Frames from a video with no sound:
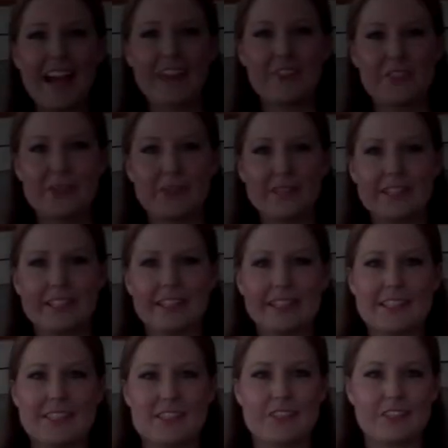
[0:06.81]
Hi everyone,
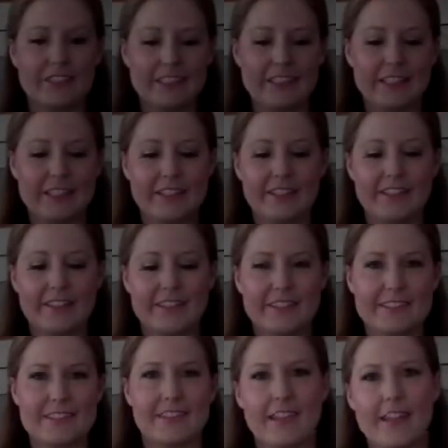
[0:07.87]
it's Julie here.
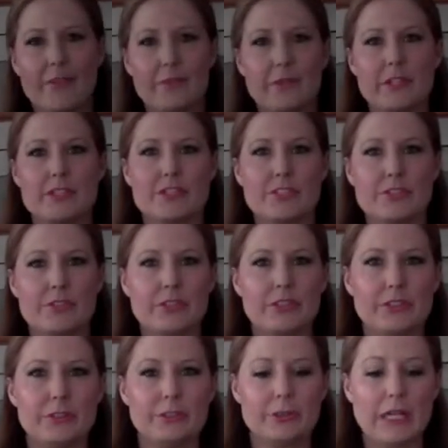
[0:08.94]
Today I'm going to show
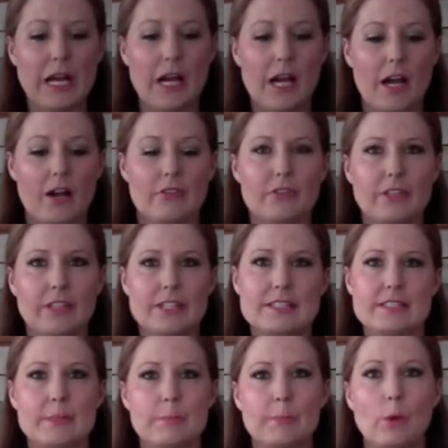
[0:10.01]
you a really
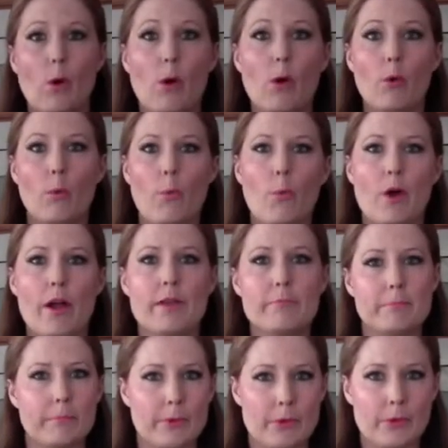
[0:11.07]
simple
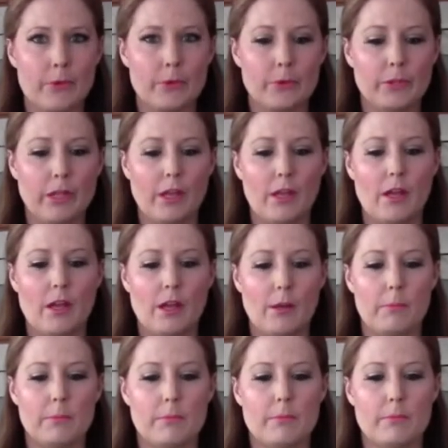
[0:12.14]
one bowl
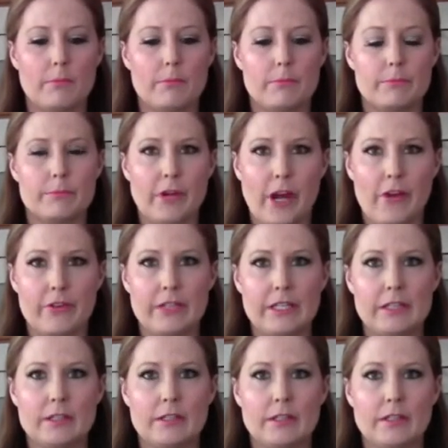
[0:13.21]

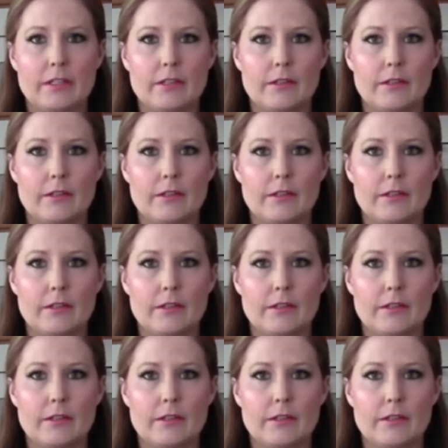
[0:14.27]
brownie